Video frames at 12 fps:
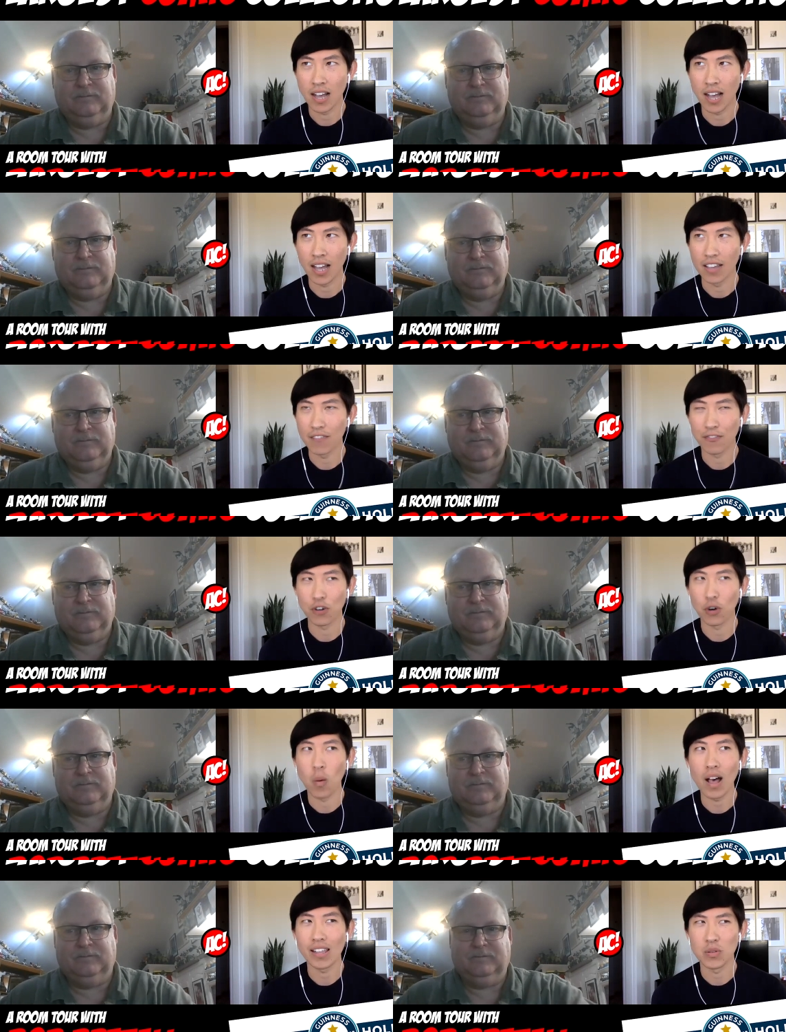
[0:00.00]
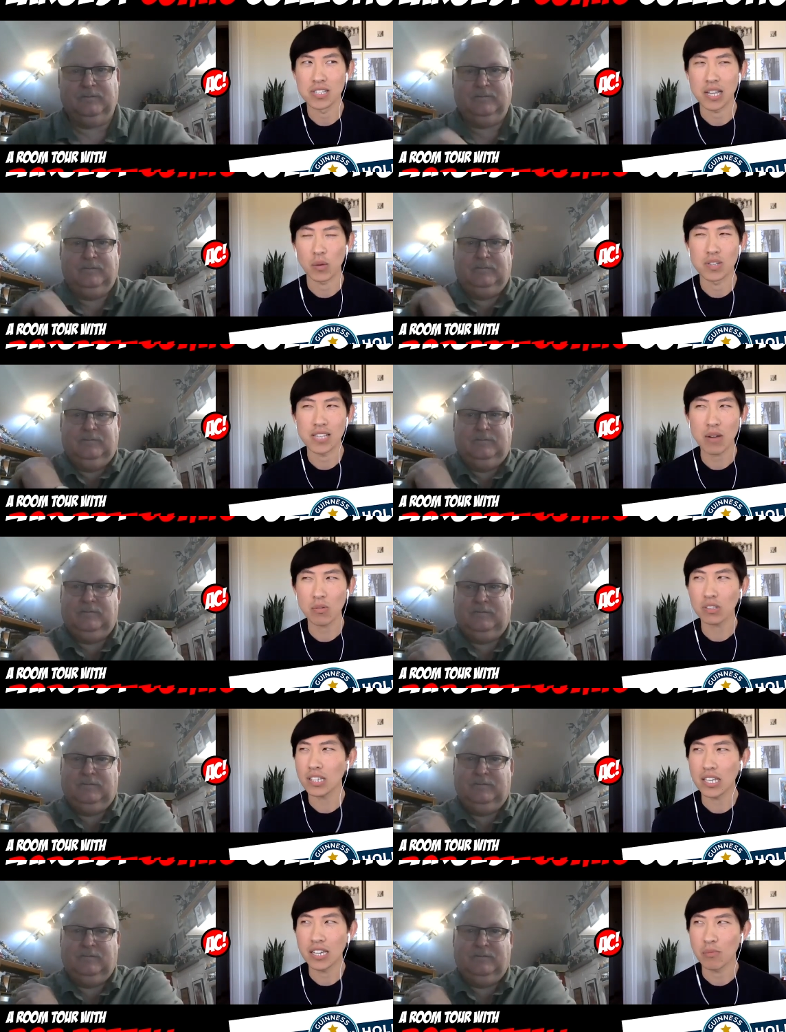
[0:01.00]
Speaker 1: I for a while was like, was that
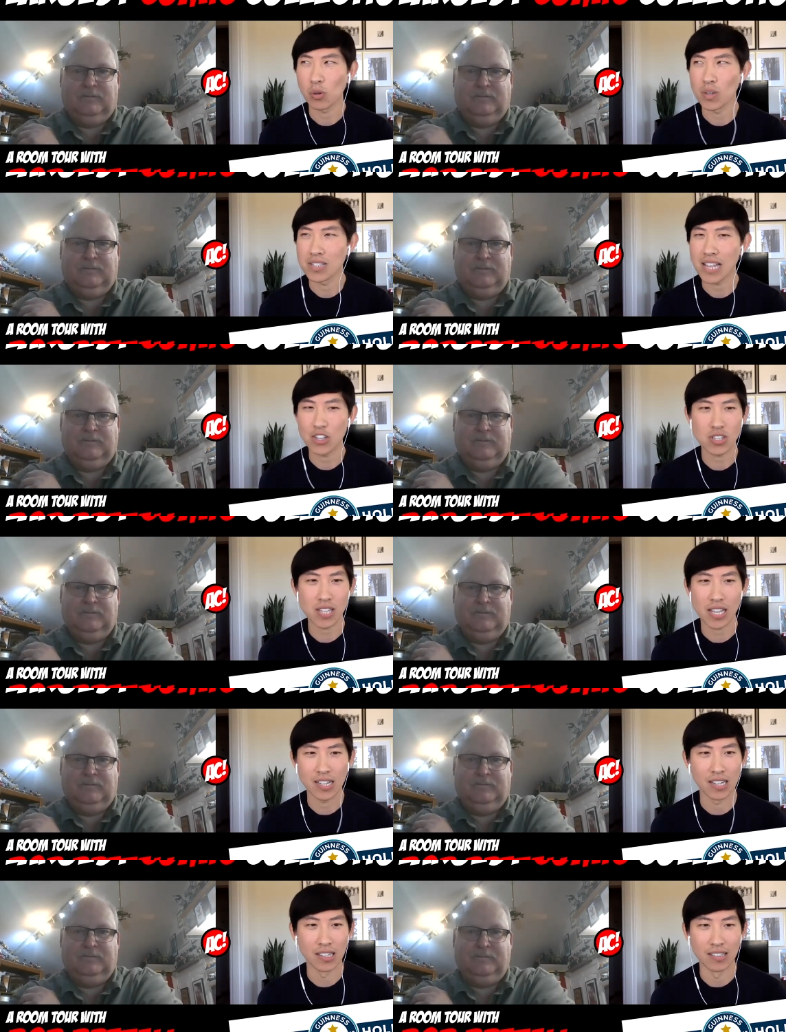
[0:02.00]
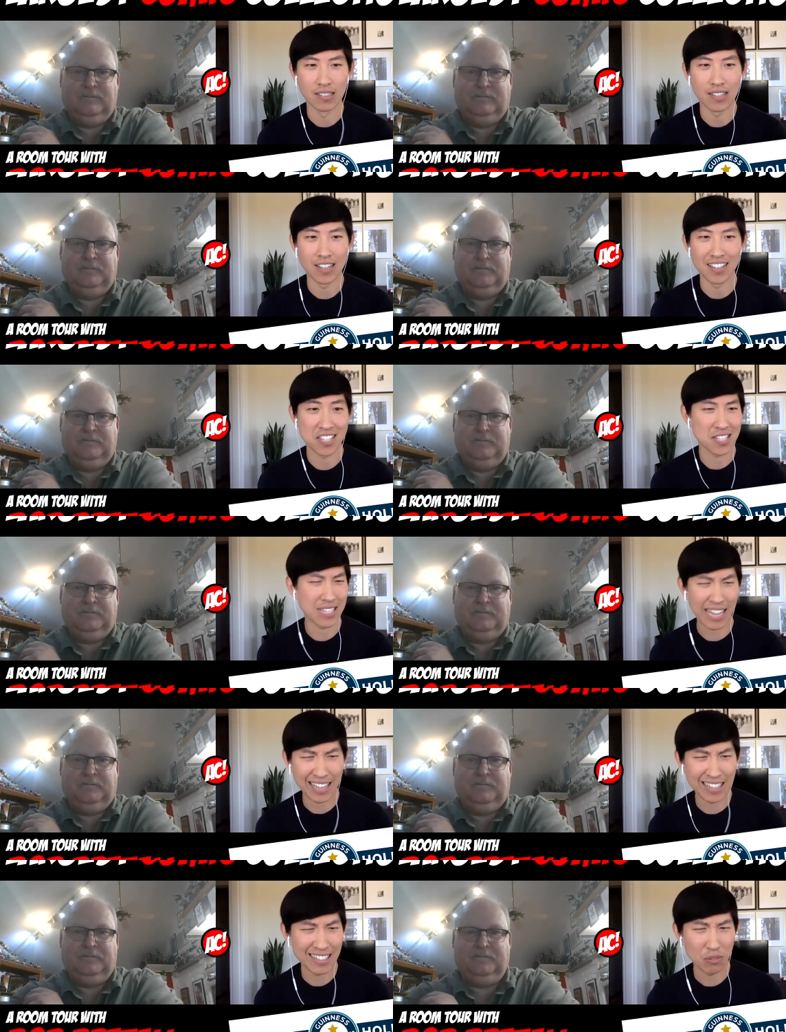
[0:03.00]
really him or was that just like a a
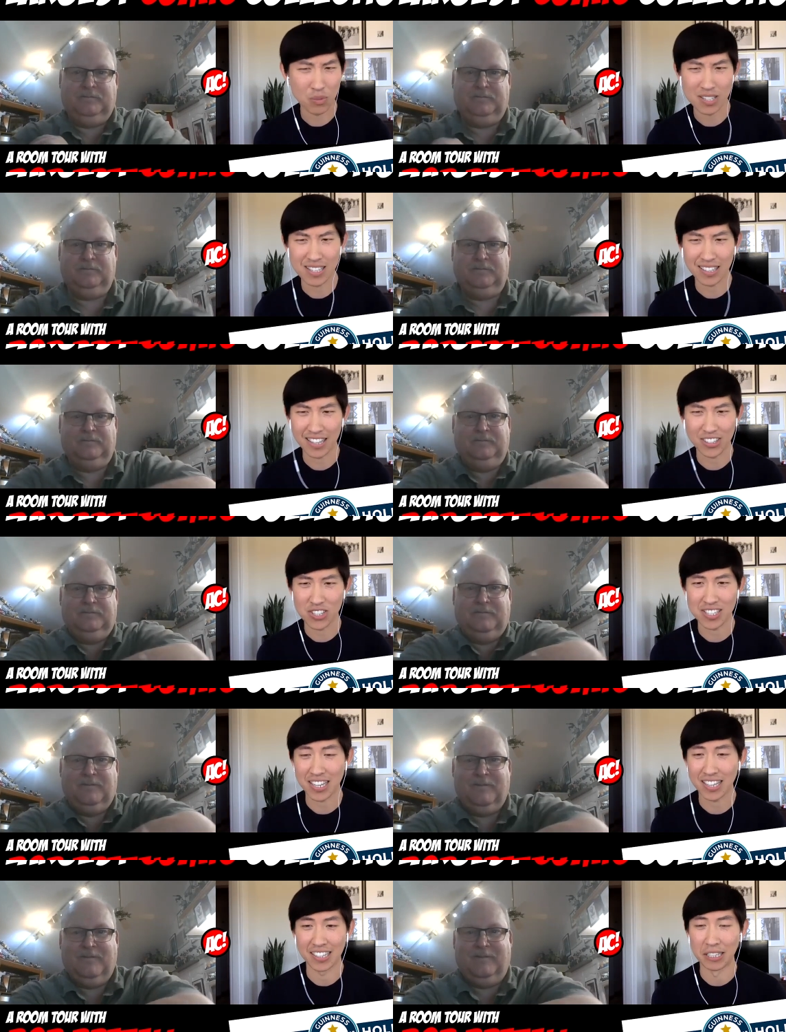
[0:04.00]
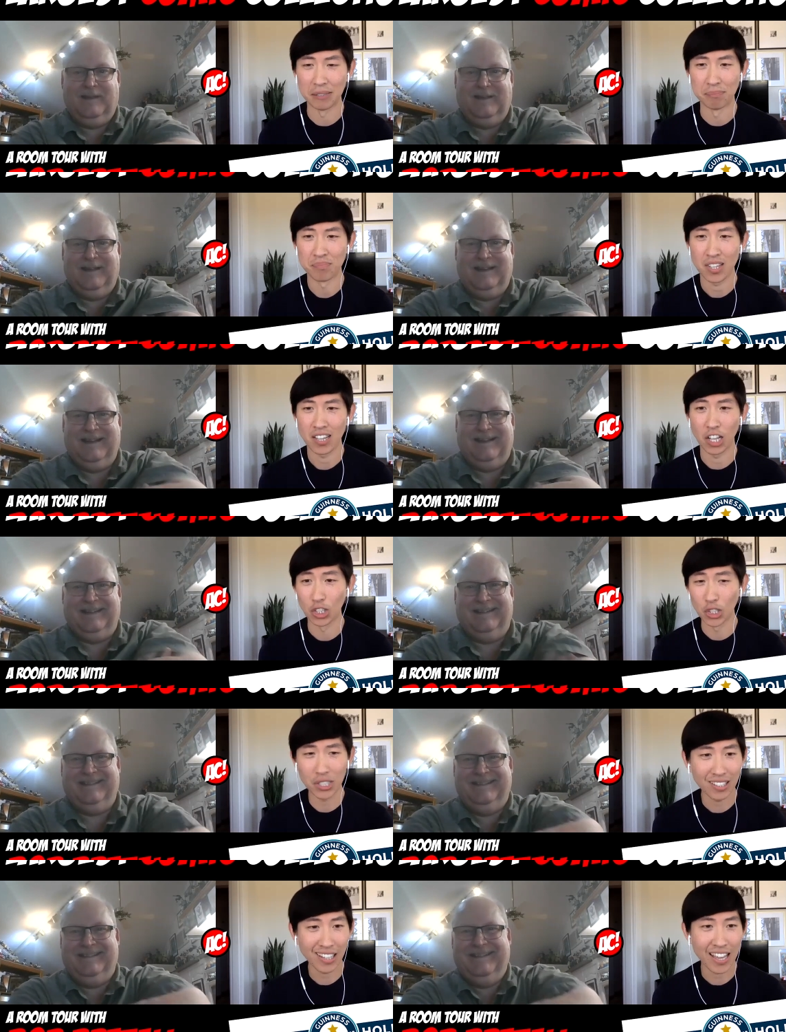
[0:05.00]
stand-in? Was it like just like a a
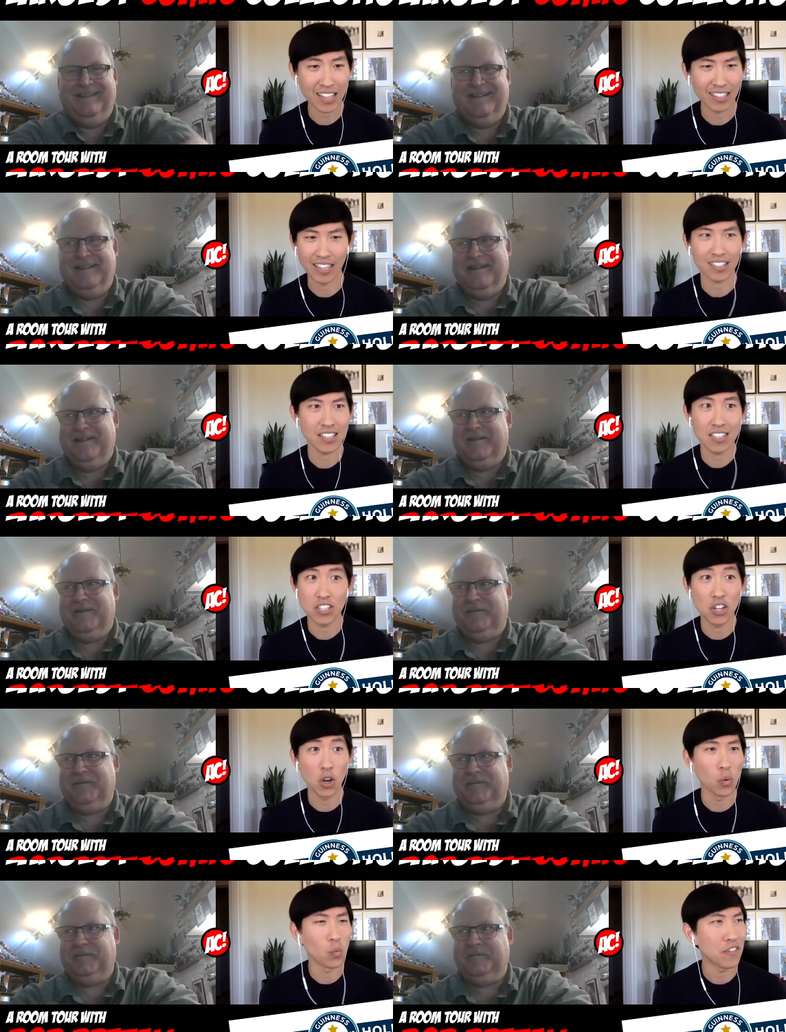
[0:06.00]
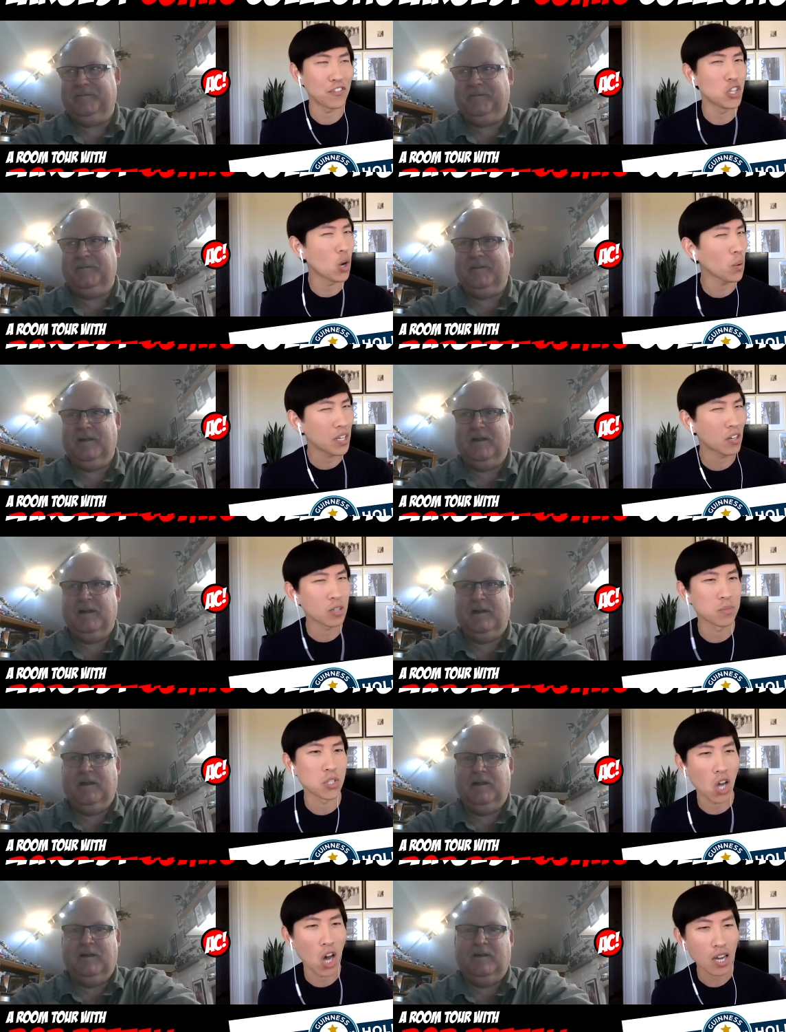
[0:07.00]
lookalike? Like you know, if you don't hear him
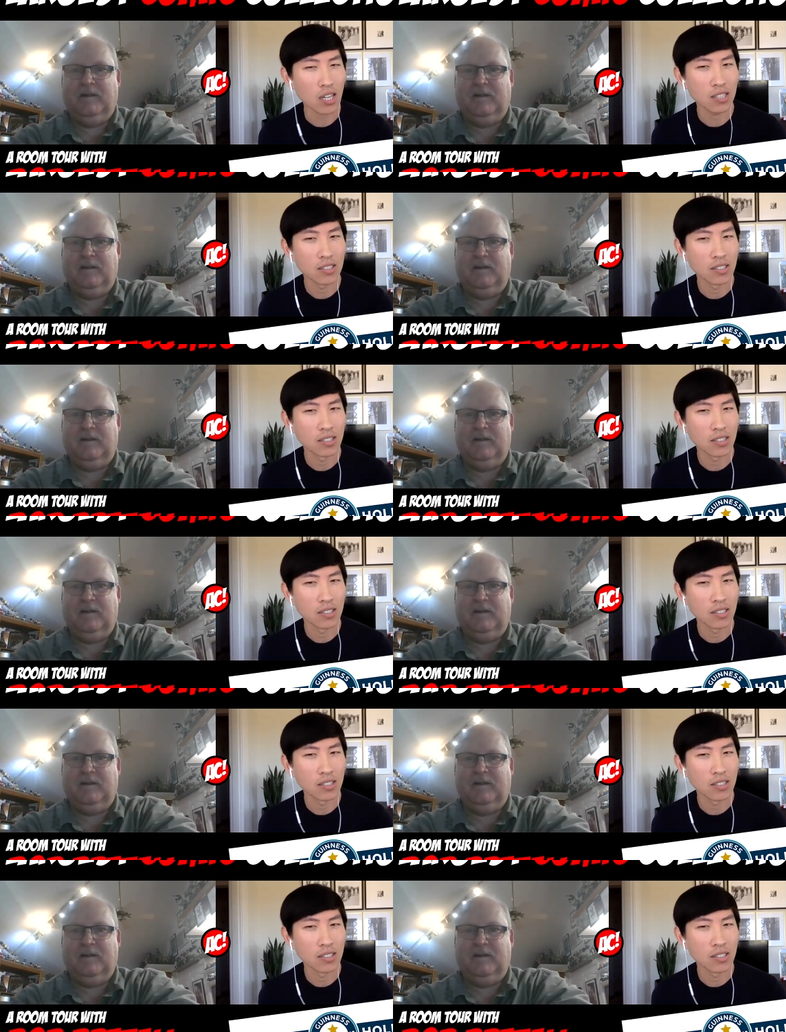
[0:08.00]
talk,